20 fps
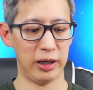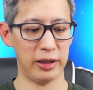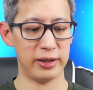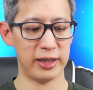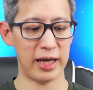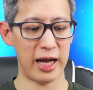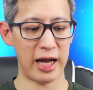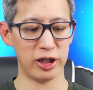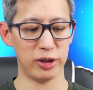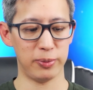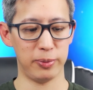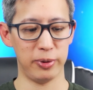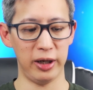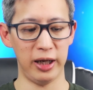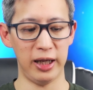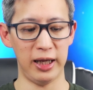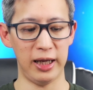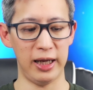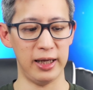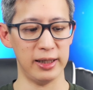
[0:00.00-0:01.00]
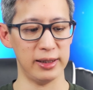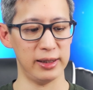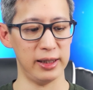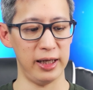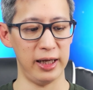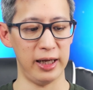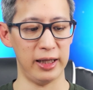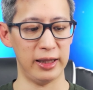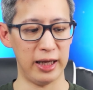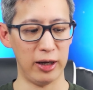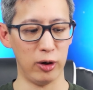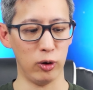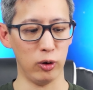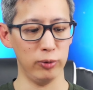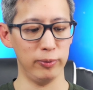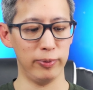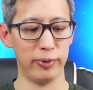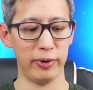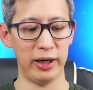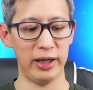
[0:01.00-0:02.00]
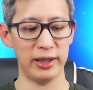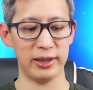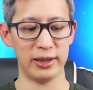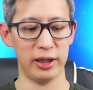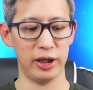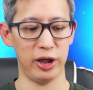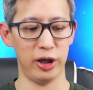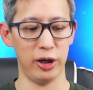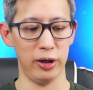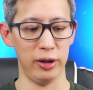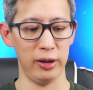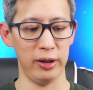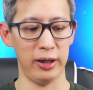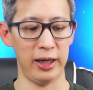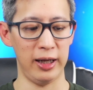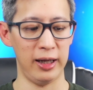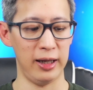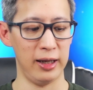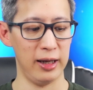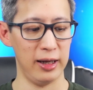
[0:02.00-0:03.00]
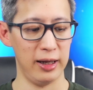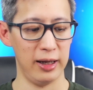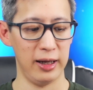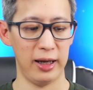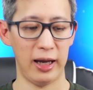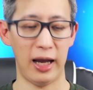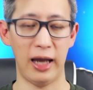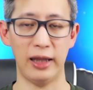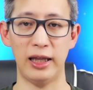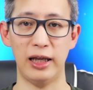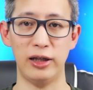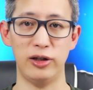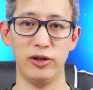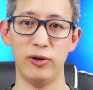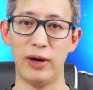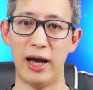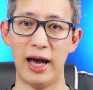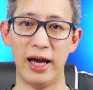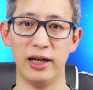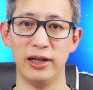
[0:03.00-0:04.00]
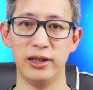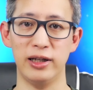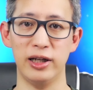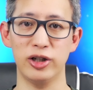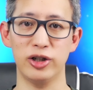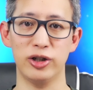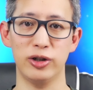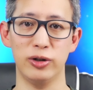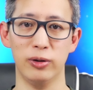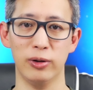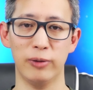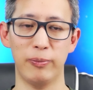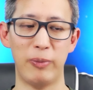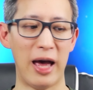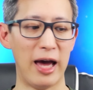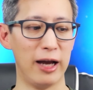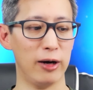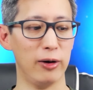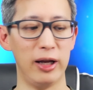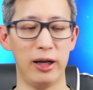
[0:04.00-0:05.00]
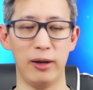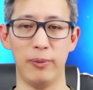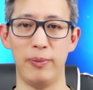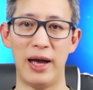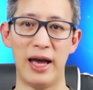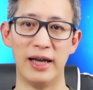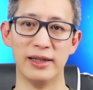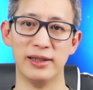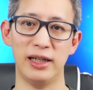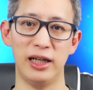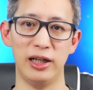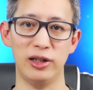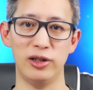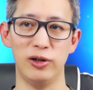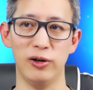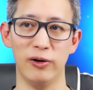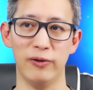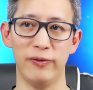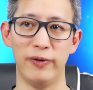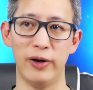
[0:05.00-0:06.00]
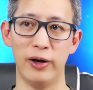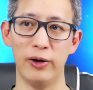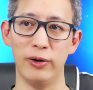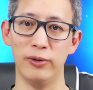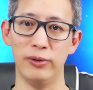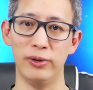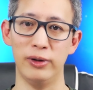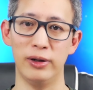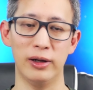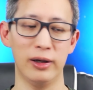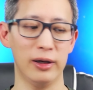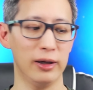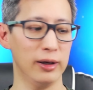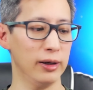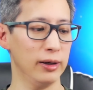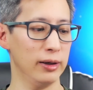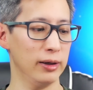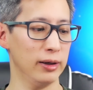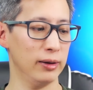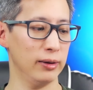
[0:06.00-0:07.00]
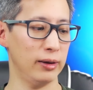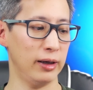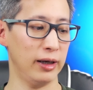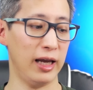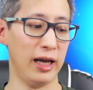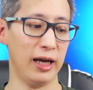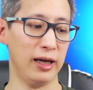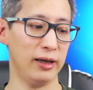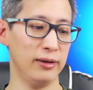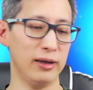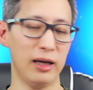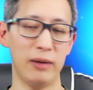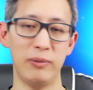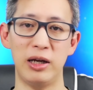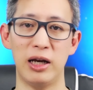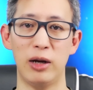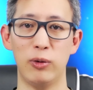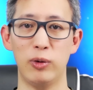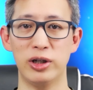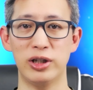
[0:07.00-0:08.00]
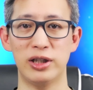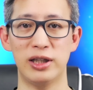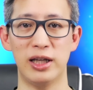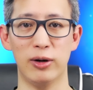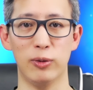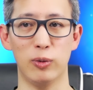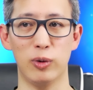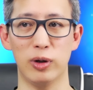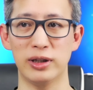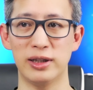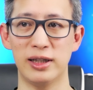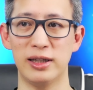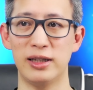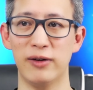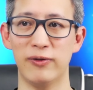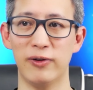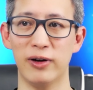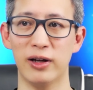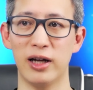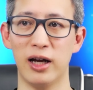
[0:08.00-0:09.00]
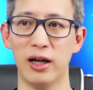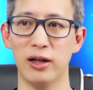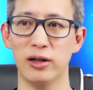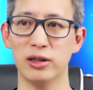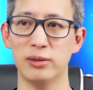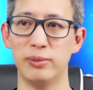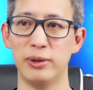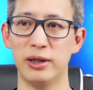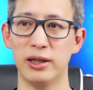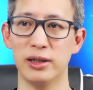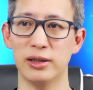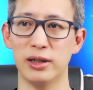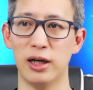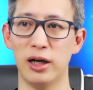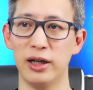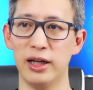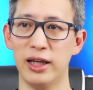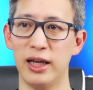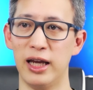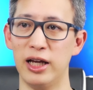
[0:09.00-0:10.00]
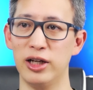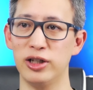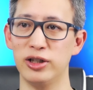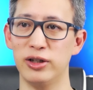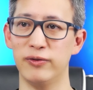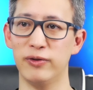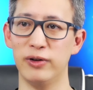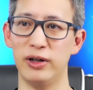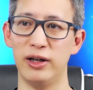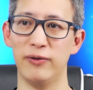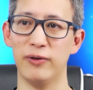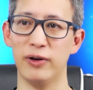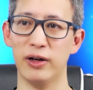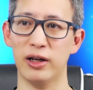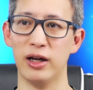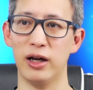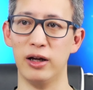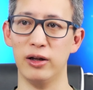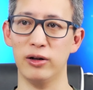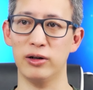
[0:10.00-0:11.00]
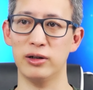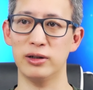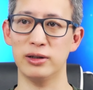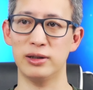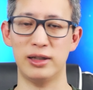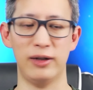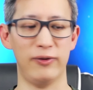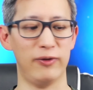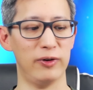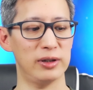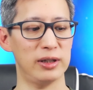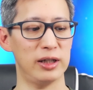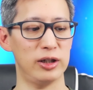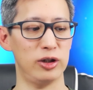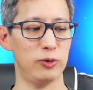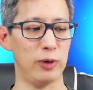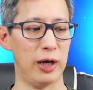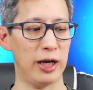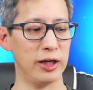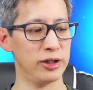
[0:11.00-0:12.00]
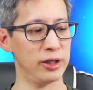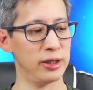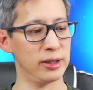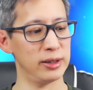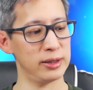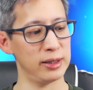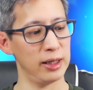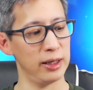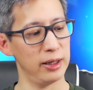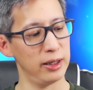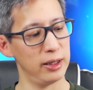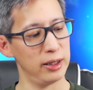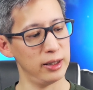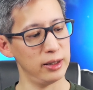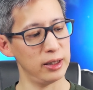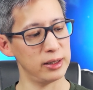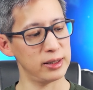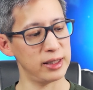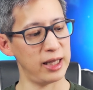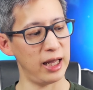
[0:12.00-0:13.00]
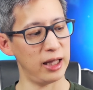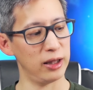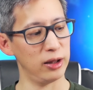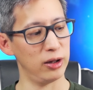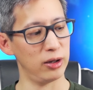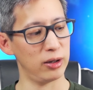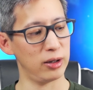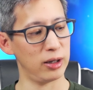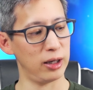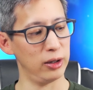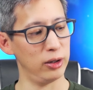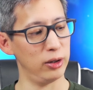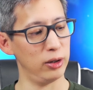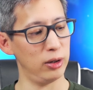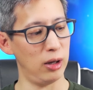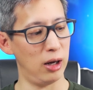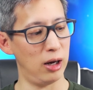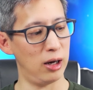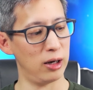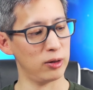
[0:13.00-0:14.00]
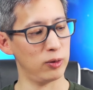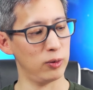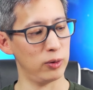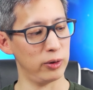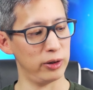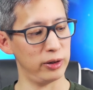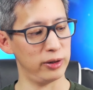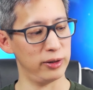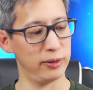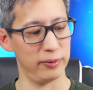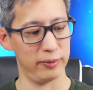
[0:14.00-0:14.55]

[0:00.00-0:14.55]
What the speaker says: attach pretty easily, and they hold pretty securely, and they do add additional battery capacity to your phone. Again, I mean, I wish there was the different colors, because on occasion for different colors, different situations, this can look a little awkward.